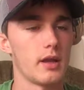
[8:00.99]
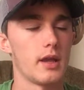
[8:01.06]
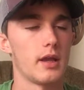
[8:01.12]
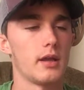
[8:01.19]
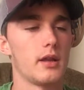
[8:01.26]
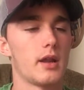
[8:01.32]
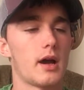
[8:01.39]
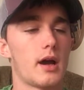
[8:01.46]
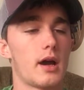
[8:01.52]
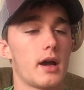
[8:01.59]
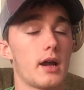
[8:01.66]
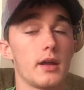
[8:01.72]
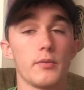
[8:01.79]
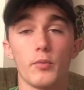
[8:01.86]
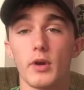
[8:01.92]
And
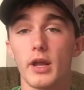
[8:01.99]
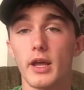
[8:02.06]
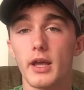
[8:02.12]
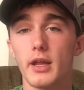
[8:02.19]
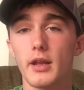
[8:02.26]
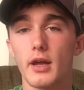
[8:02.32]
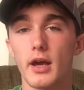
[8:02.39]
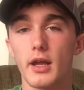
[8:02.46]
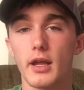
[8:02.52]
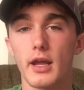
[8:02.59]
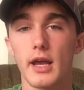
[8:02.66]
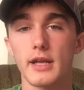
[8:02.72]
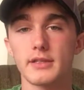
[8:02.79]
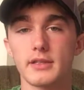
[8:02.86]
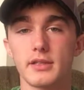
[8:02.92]
I went ahead, I
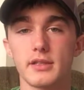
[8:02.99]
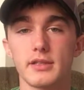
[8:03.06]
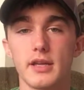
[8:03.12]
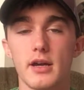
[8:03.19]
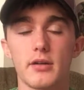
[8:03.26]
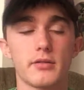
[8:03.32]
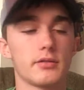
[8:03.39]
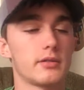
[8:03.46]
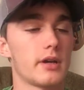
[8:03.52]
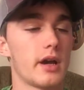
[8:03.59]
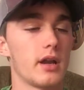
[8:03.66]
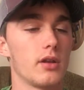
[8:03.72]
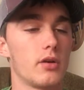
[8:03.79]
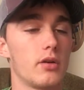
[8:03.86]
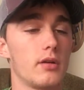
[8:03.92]
casted this out,
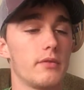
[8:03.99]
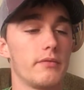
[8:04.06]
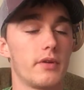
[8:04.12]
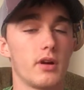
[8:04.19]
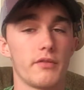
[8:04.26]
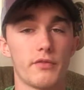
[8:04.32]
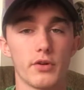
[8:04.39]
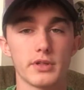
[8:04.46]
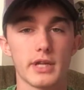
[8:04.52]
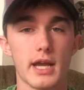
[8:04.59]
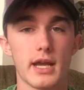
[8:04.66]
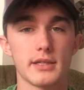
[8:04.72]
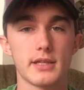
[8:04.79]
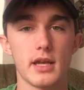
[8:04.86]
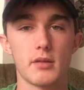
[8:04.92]
tied it on. Very first
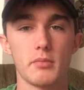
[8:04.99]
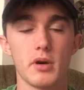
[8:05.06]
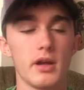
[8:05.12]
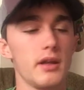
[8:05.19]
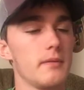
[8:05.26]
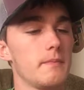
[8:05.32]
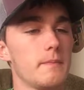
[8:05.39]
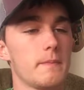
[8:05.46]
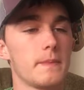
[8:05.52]
cast had a bite.